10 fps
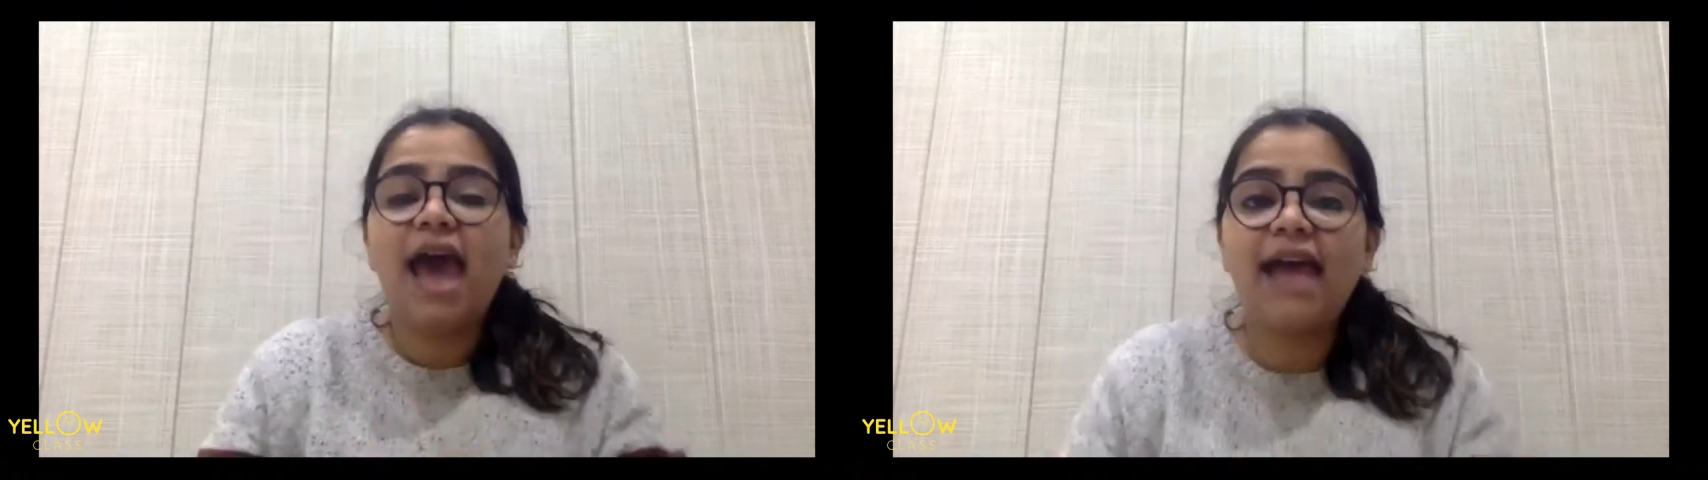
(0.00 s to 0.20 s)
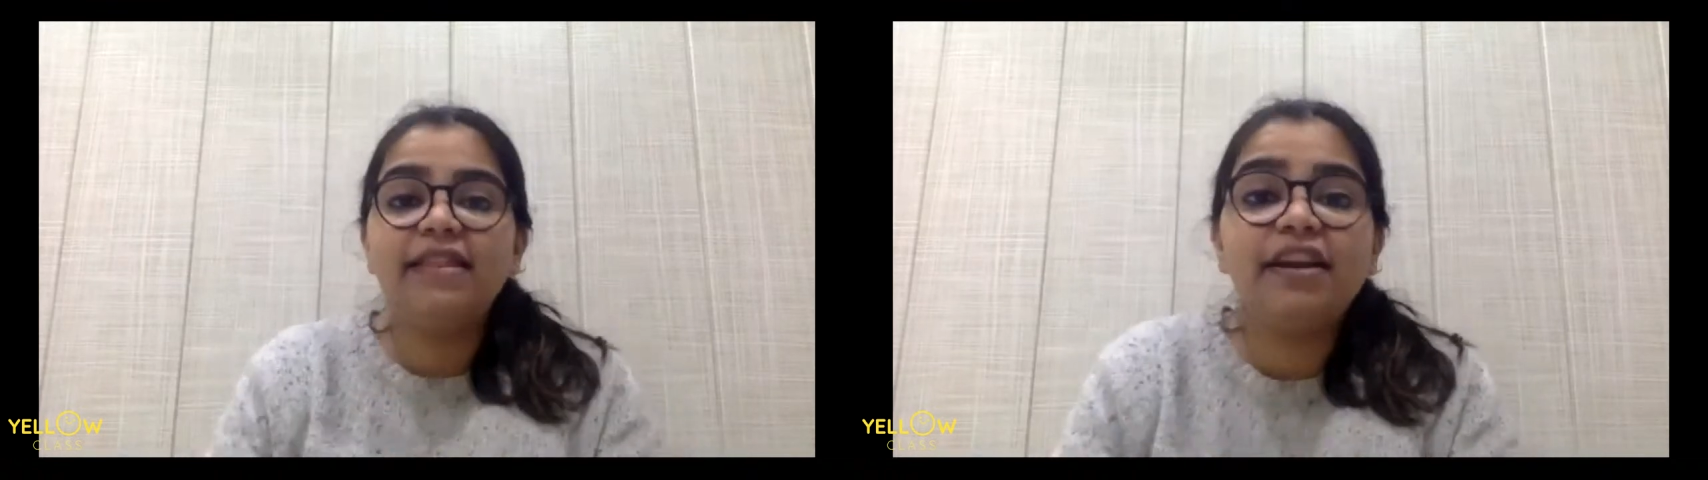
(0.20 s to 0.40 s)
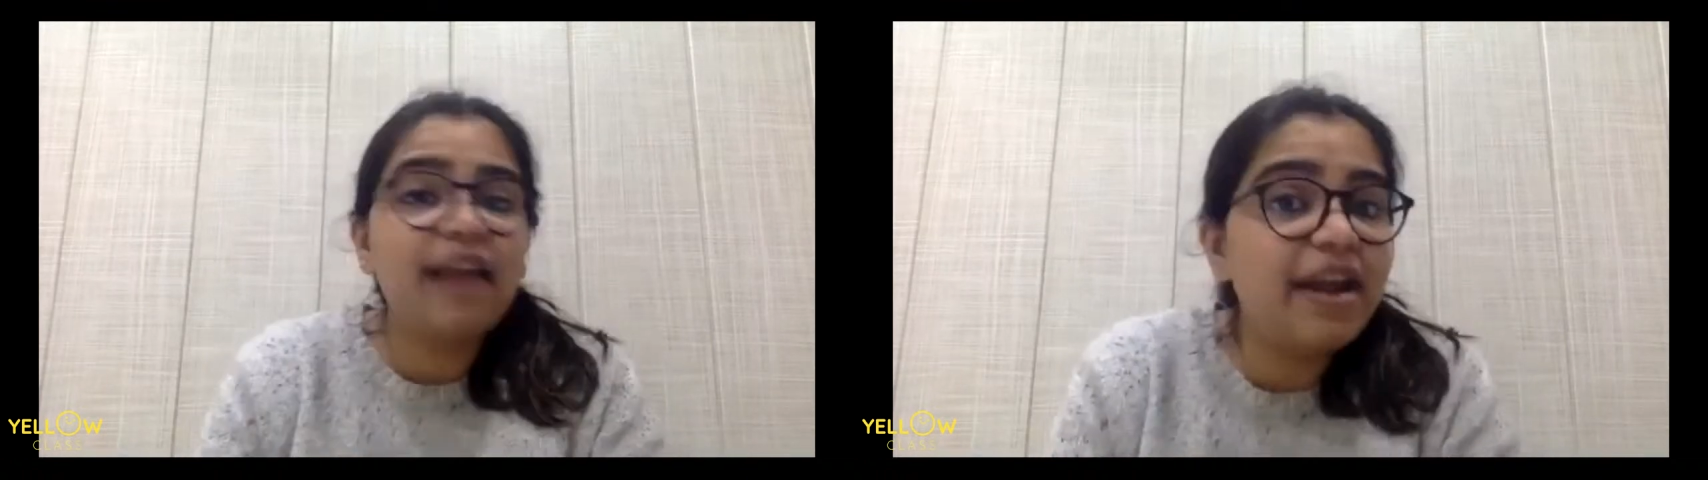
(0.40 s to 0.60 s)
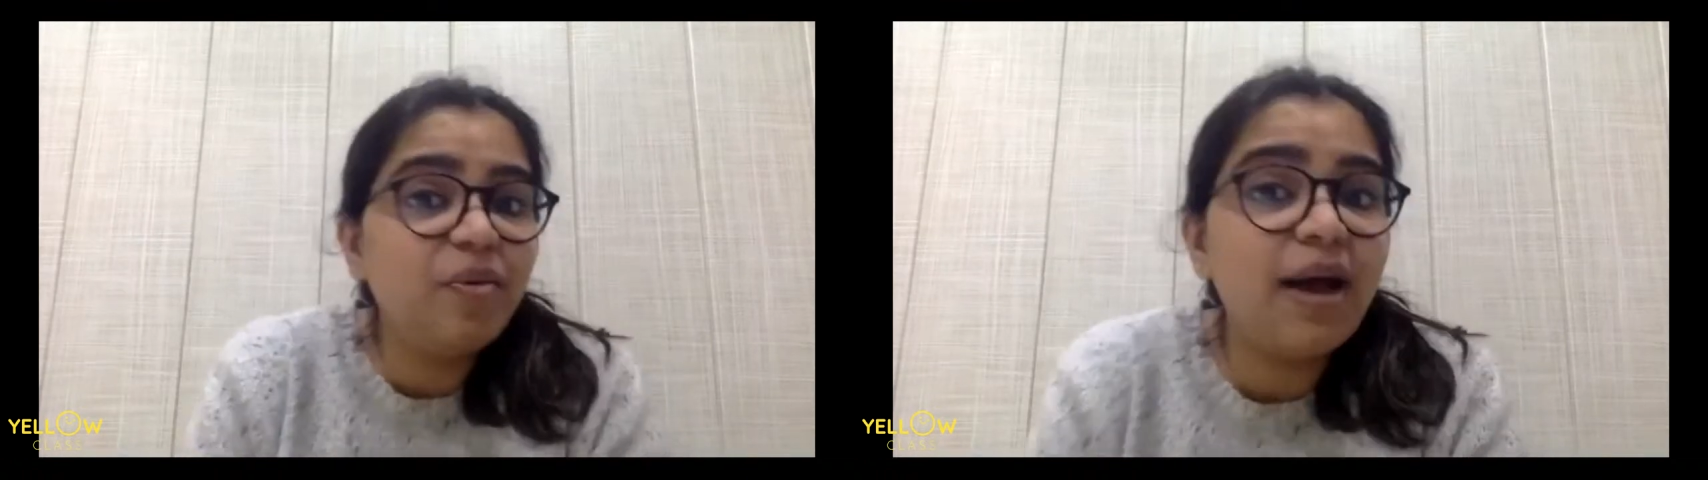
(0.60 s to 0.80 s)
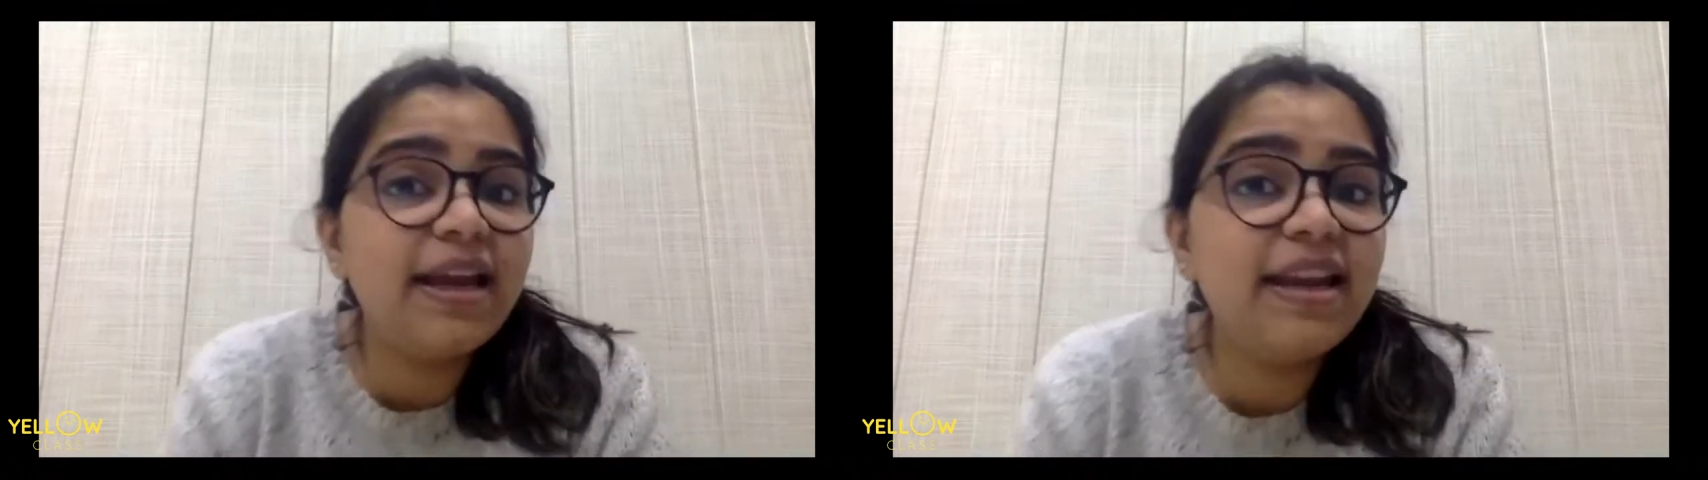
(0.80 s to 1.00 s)
And the
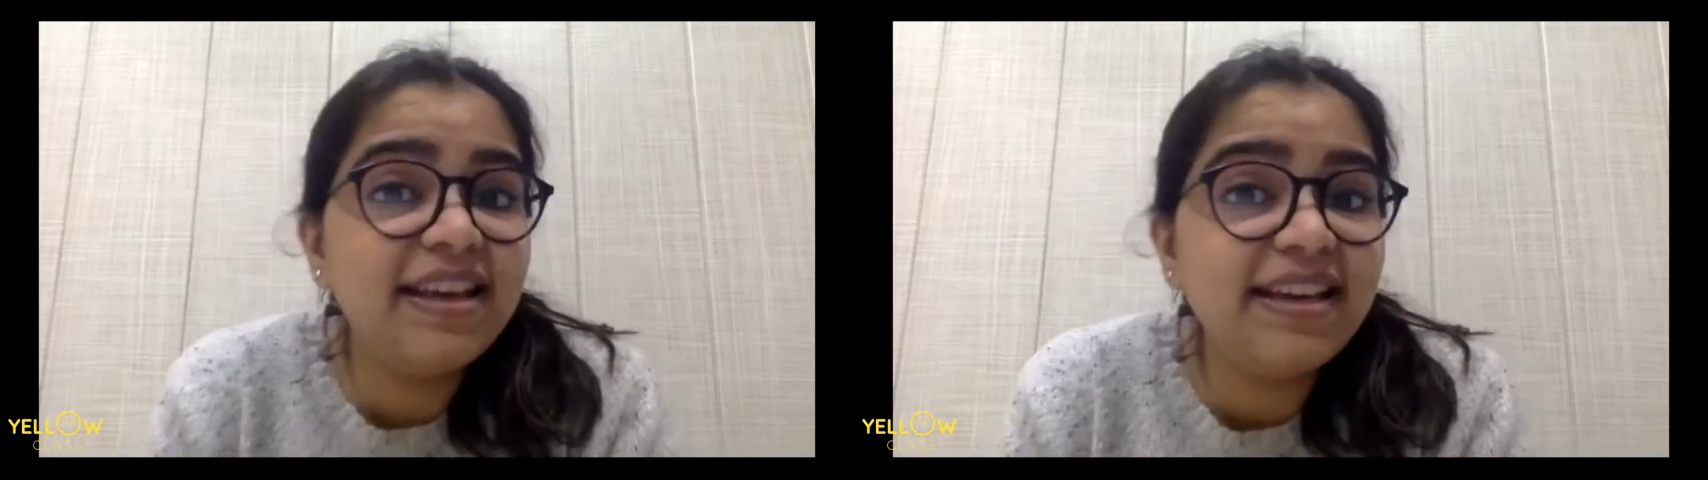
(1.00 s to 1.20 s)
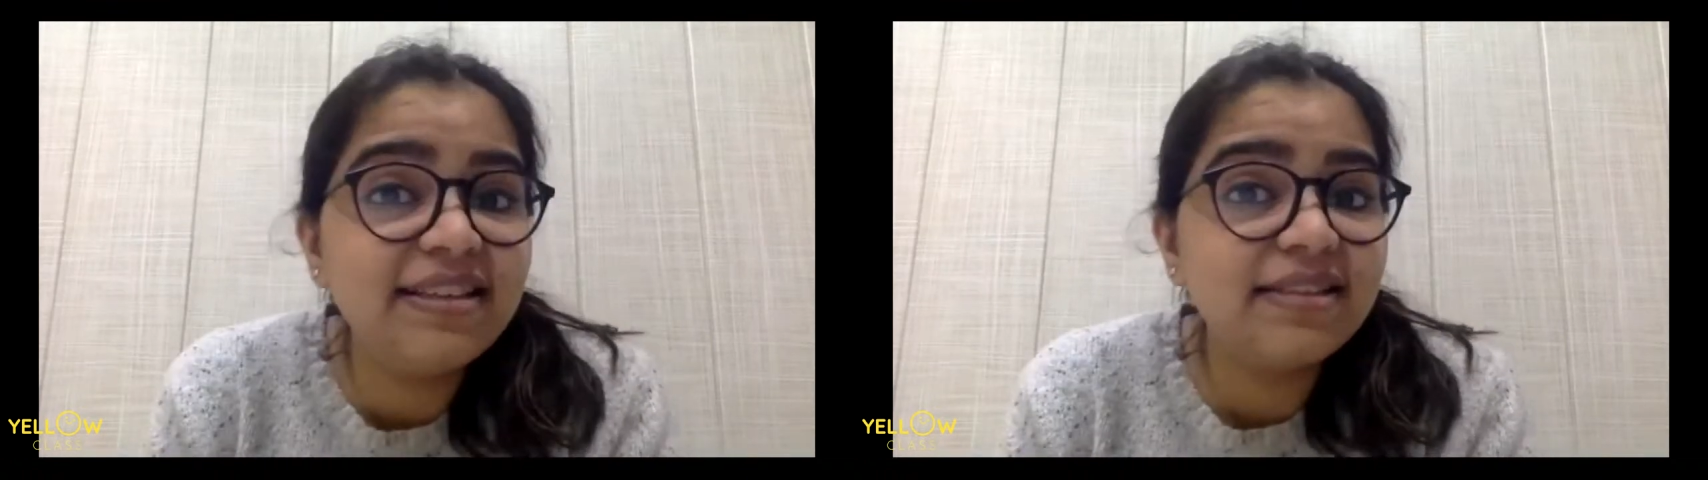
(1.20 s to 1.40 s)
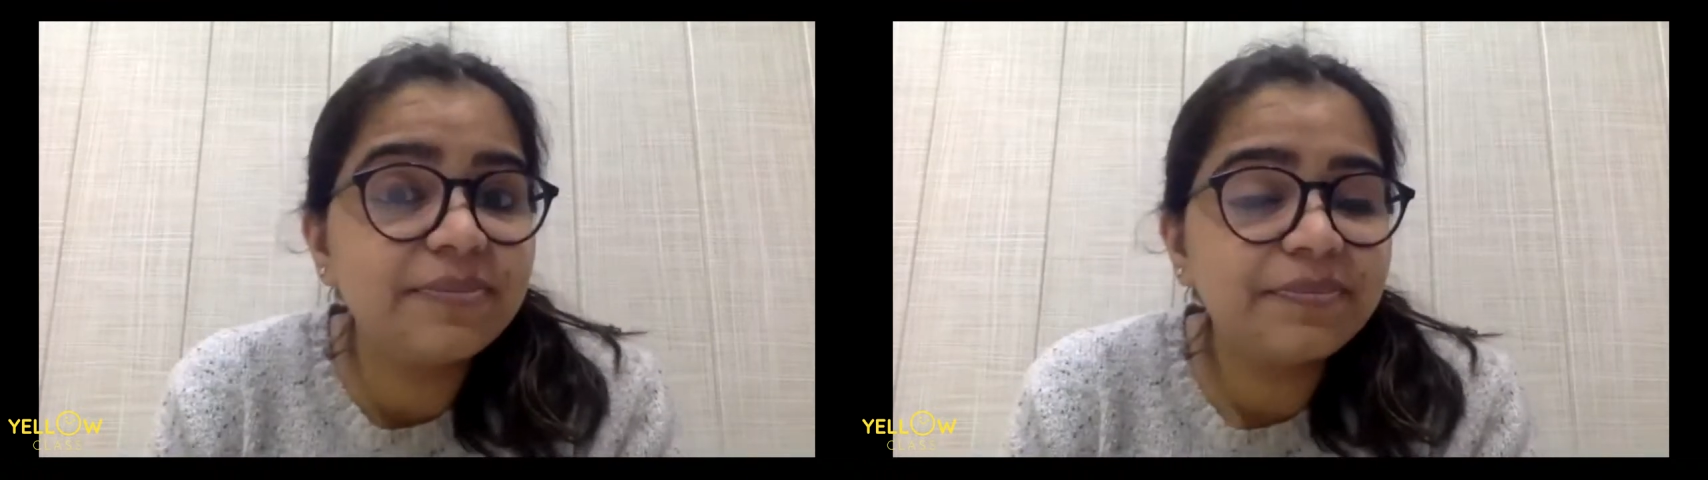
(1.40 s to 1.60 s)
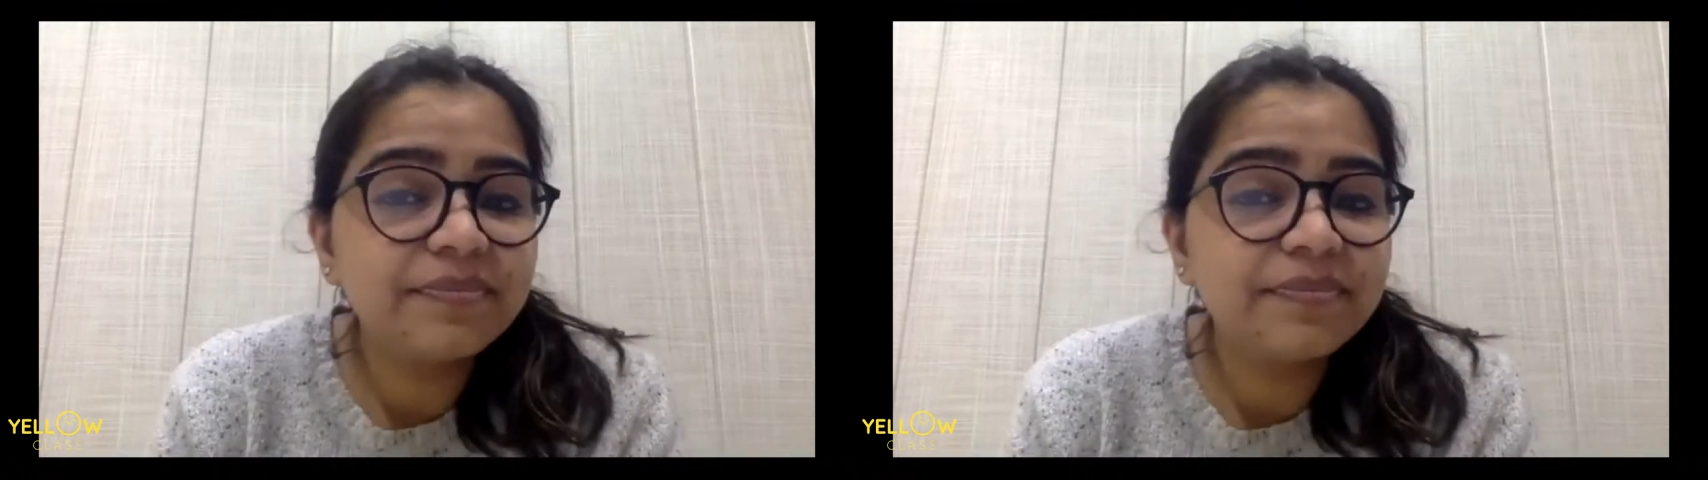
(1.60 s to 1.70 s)
red one is